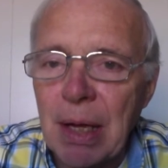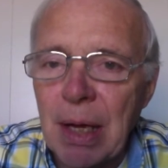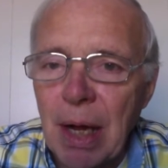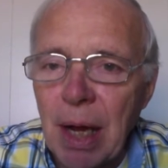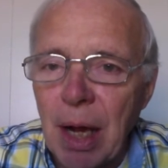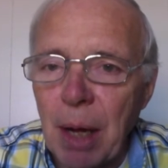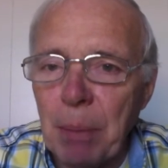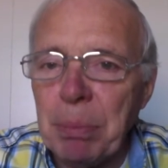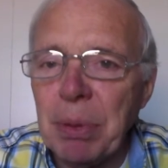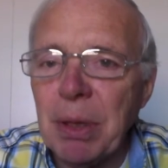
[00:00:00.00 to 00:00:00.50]

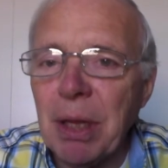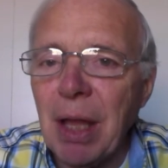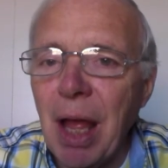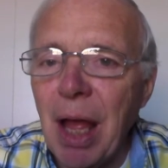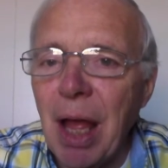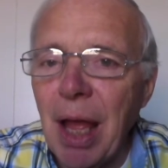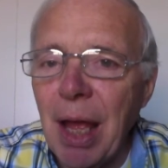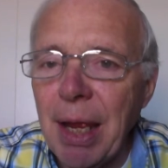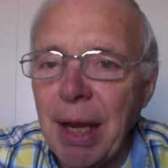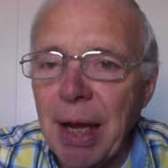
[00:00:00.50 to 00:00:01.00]

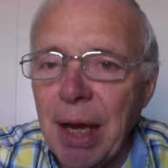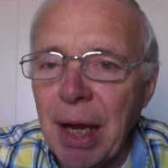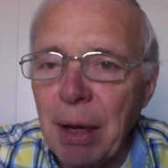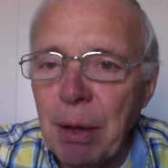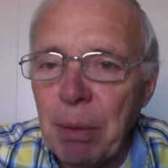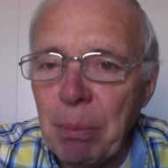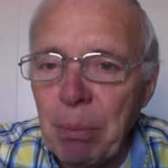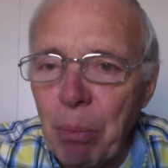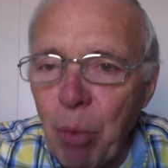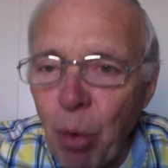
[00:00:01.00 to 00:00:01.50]
applying
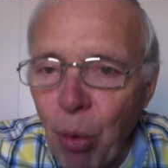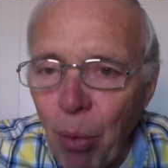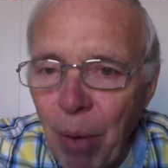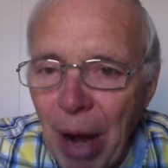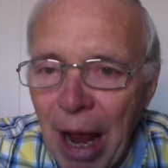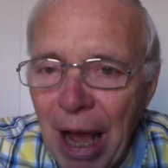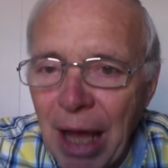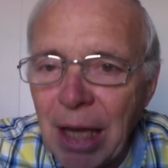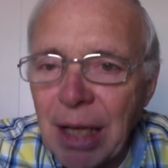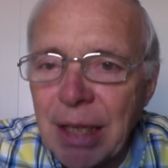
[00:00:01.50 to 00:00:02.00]

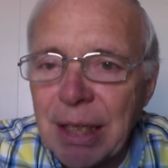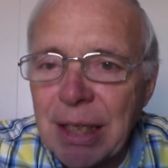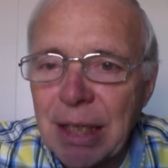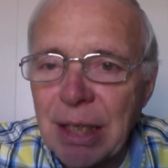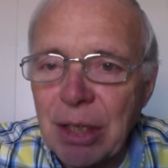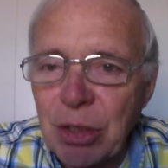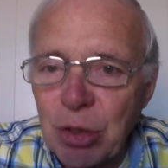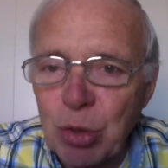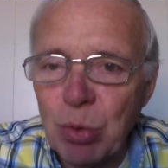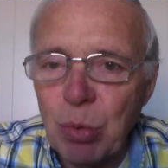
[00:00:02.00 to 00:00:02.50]

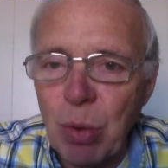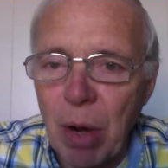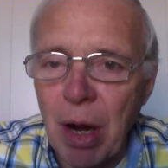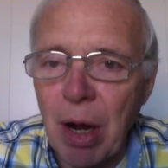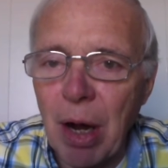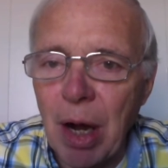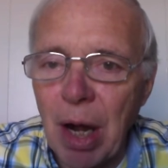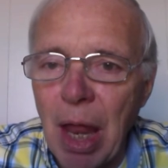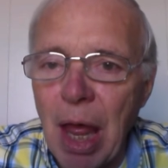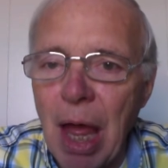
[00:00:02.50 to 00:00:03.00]
morality to
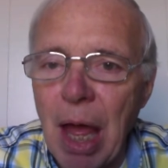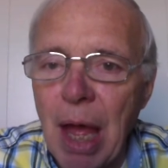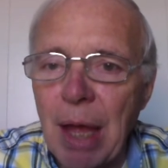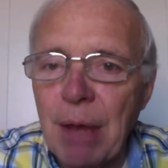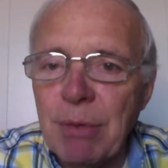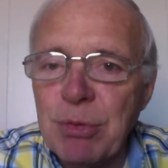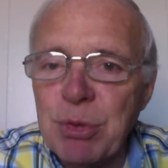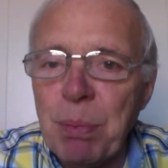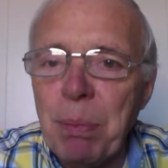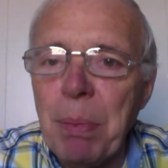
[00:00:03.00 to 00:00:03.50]
our
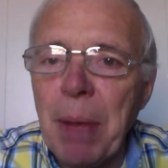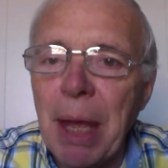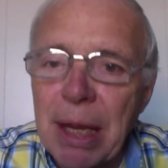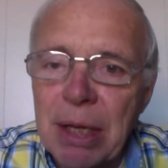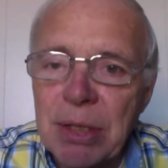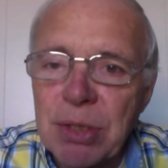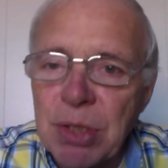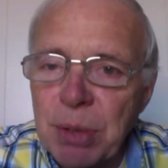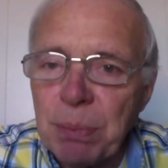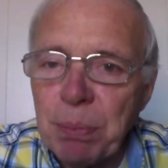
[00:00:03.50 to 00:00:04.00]
lives
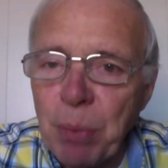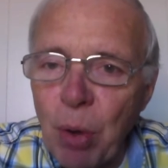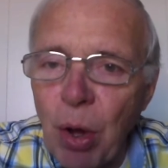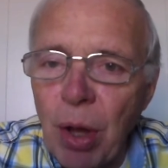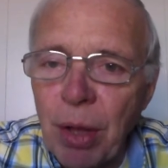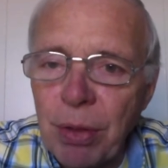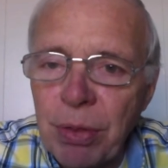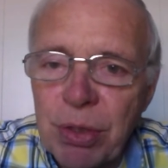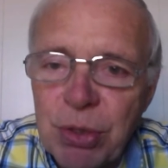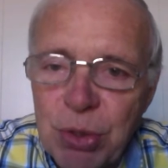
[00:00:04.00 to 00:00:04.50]
based
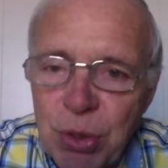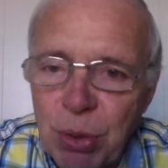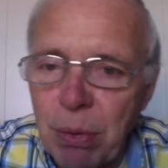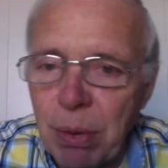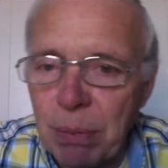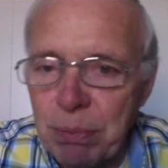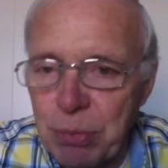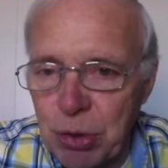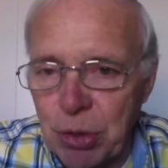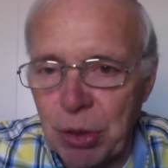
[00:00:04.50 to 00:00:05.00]
upon the
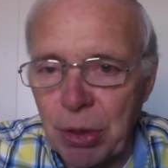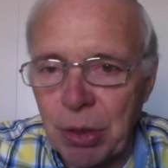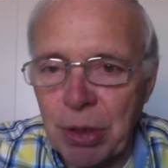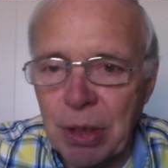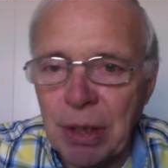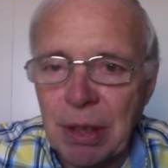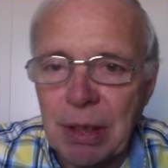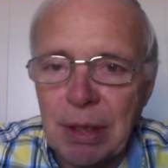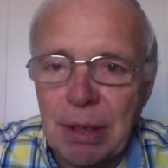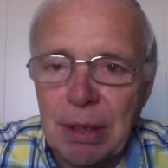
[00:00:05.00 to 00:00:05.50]
scripture.
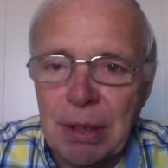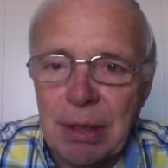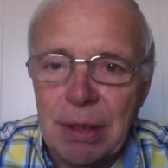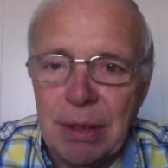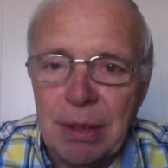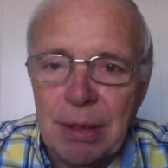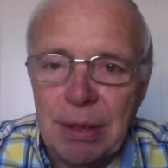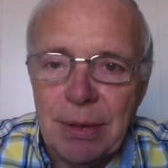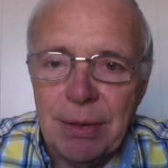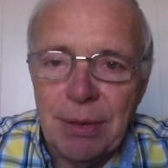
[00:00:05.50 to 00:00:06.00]

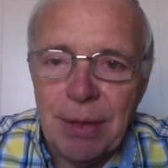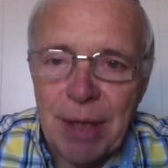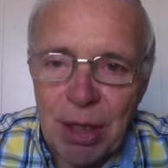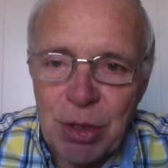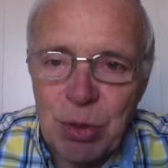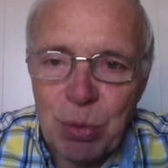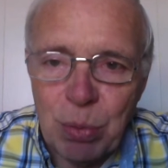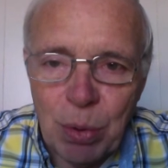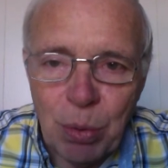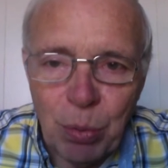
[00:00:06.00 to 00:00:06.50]

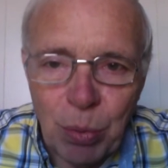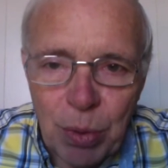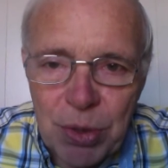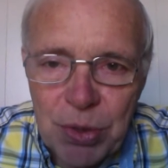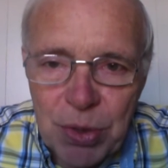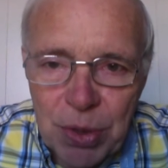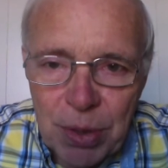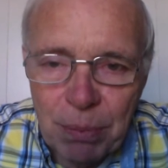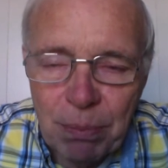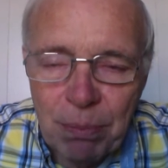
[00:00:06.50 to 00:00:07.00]
That's what
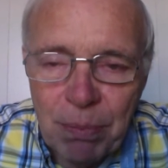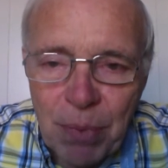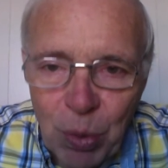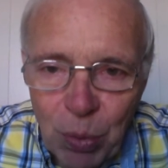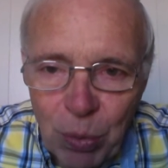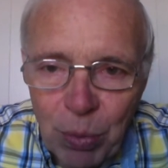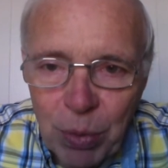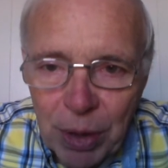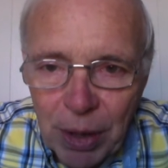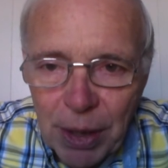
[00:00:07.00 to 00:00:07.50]
wisdom
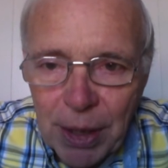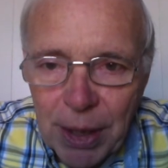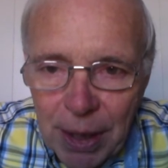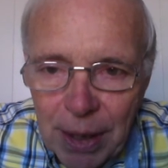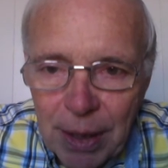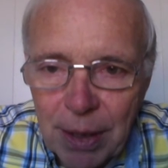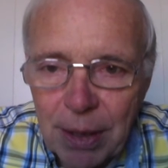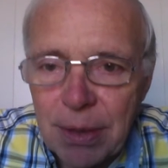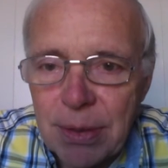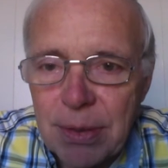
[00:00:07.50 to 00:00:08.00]
really
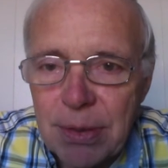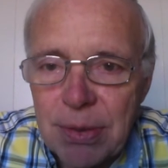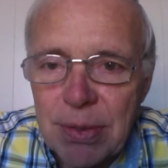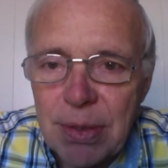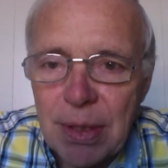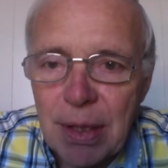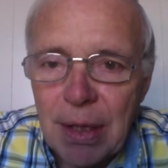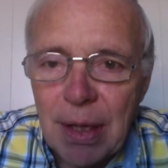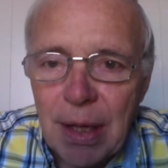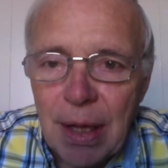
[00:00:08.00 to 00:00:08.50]
is.
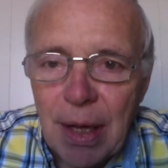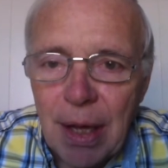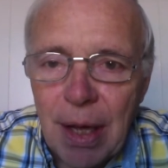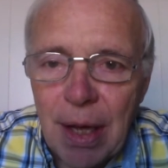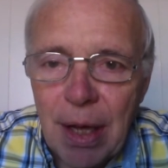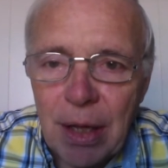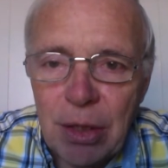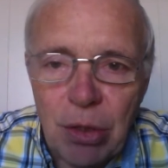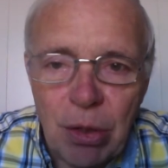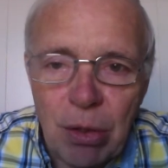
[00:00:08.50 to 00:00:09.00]

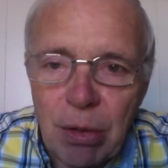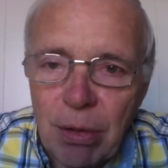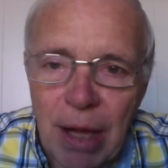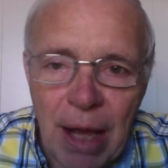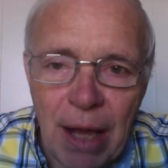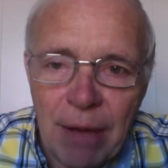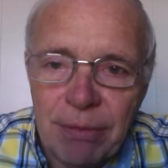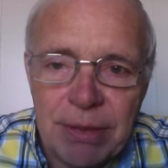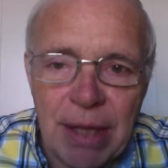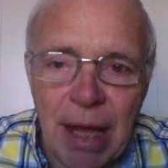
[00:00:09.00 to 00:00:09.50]
And you don't
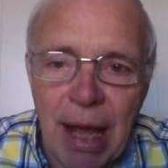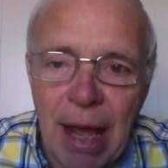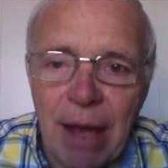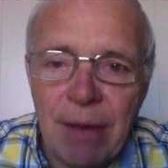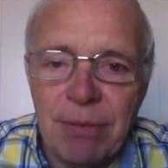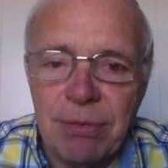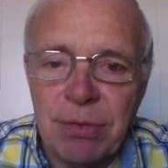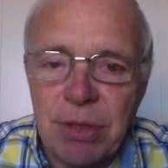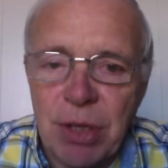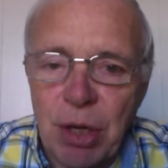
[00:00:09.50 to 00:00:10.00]
have to
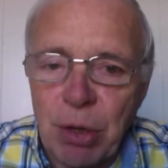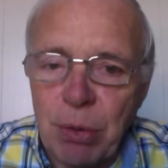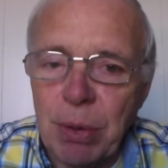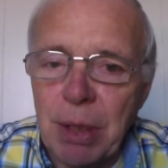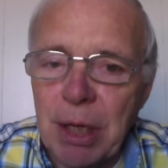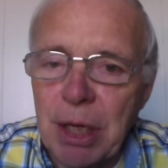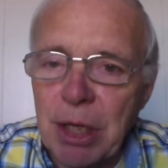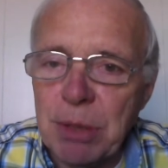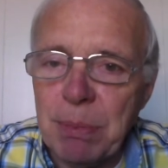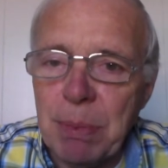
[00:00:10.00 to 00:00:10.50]
have the
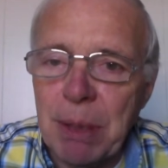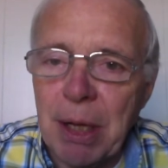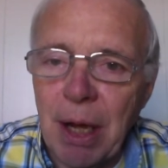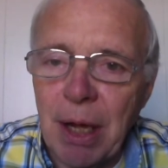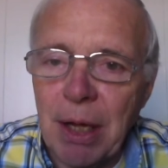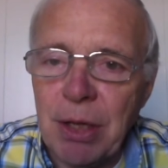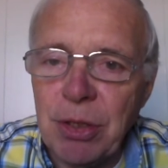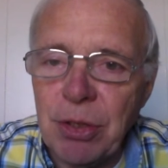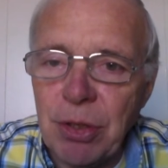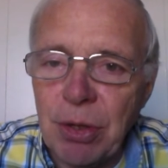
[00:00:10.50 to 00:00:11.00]
degrees
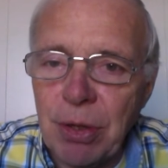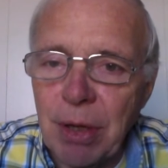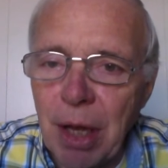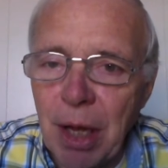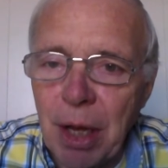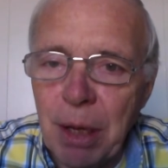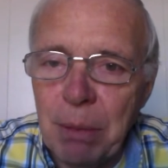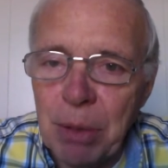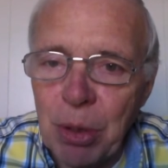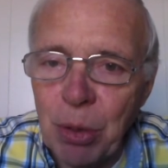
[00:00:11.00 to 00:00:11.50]
behind your
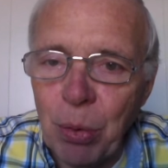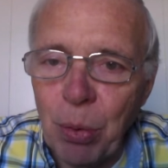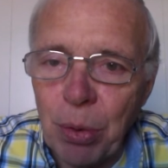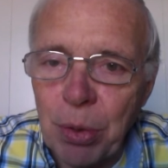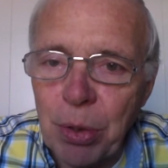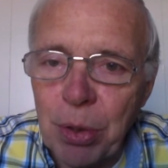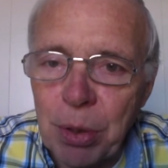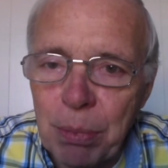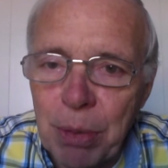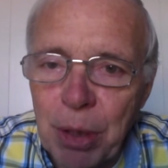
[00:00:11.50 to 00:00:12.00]
name in
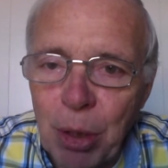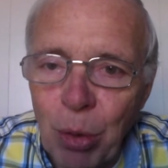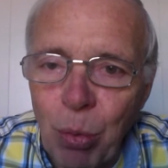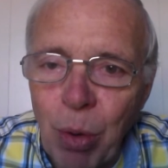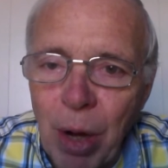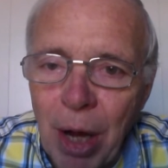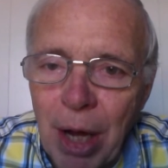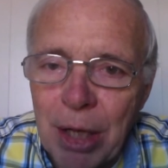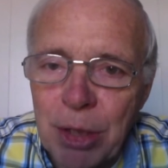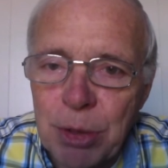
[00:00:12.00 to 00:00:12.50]
order to be a
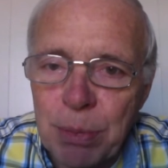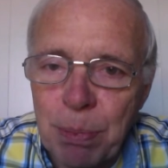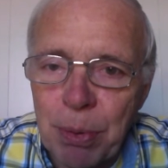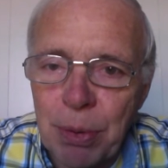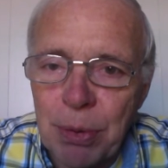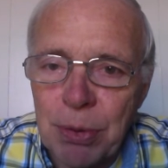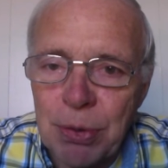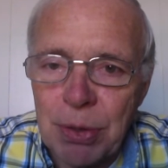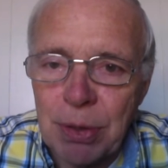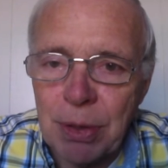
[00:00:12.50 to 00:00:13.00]
wise
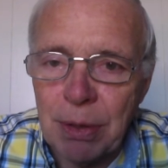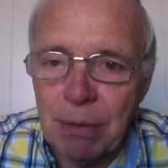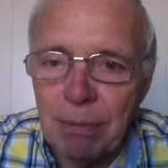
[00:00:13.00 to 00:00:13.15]
person.